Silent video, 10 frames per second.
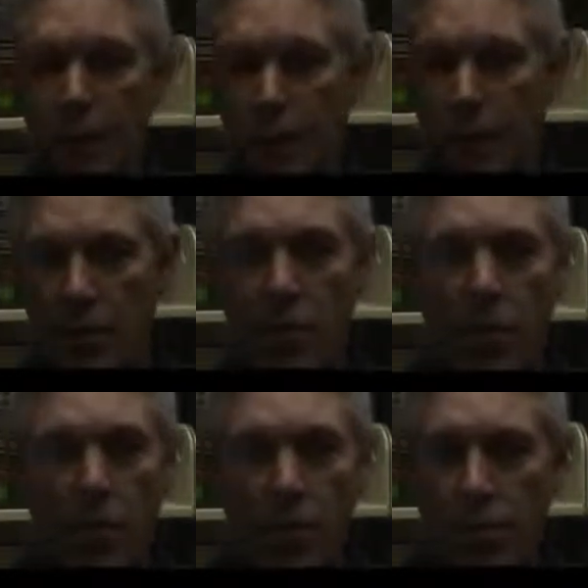And then
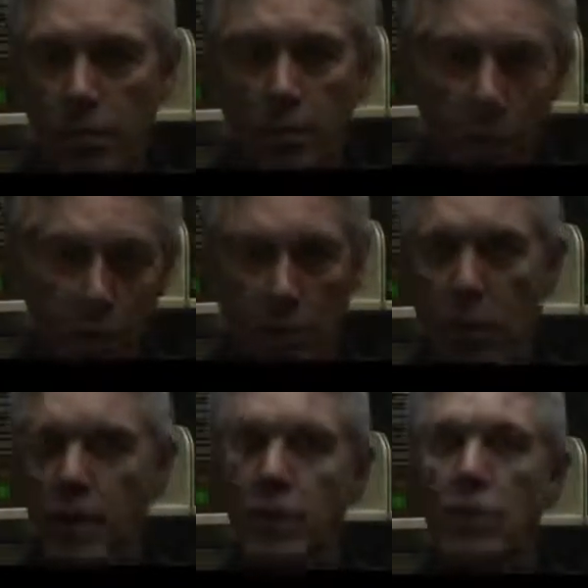you'll
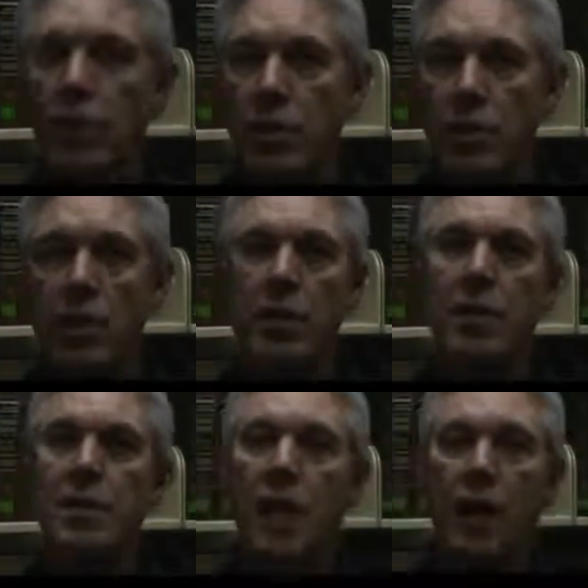move into a
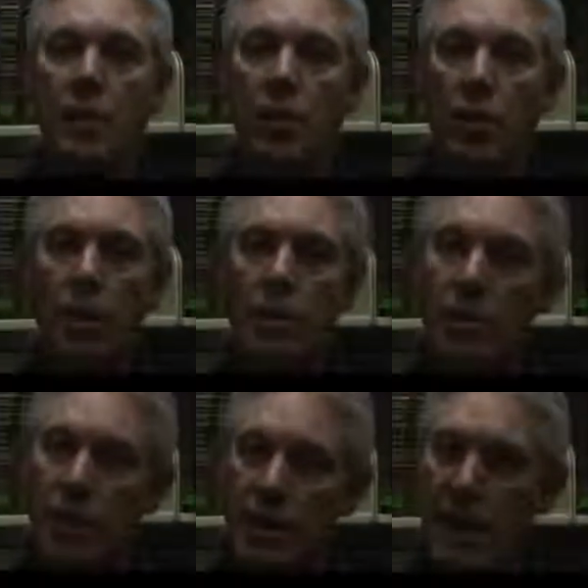journal assignment where you
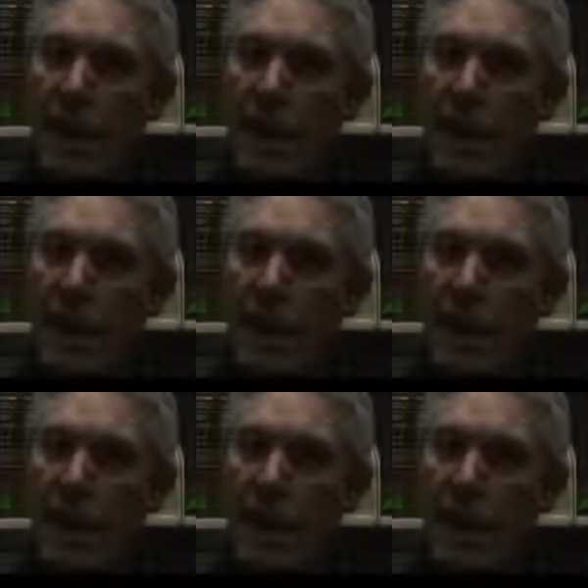sort of